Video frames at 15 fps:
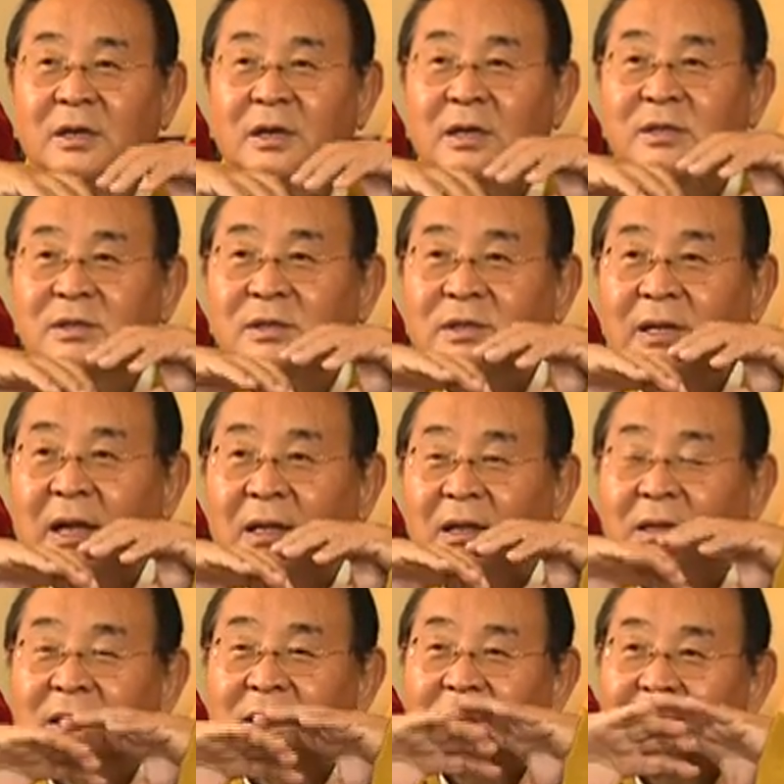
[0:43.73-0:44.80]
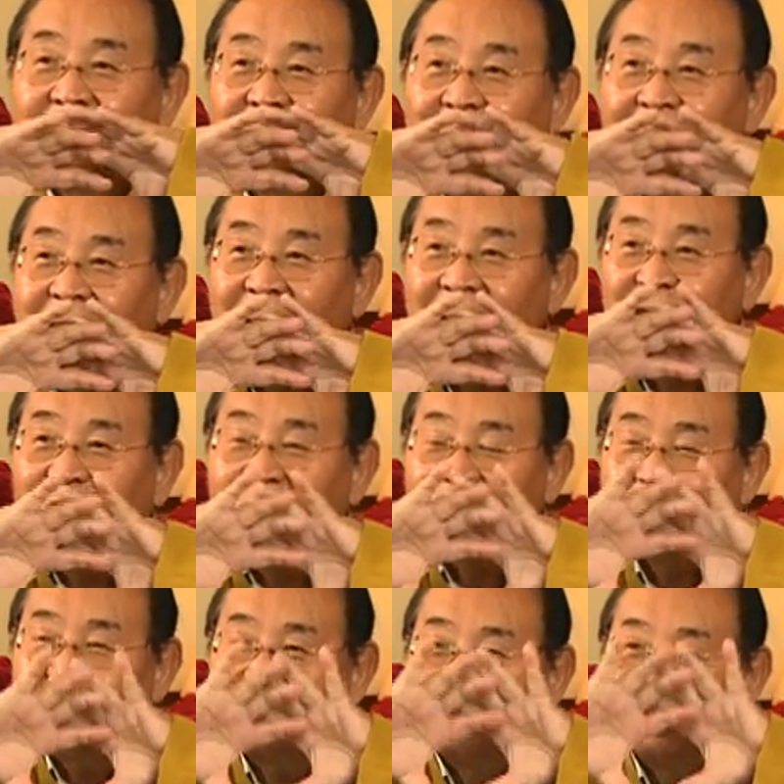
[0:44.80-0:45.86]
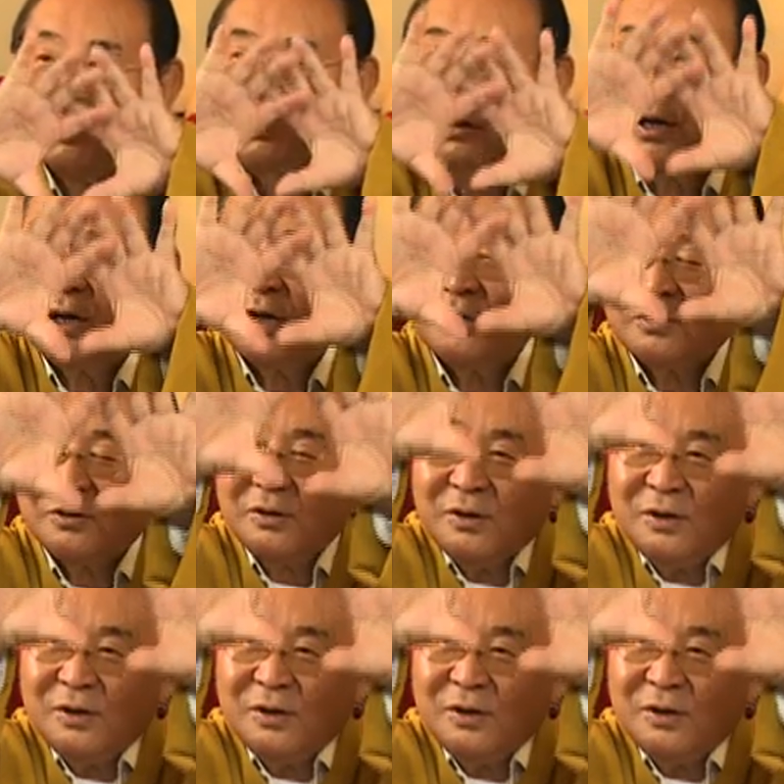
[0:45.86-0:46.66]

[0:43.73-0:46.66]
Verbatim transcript: itself, itself regions begin to,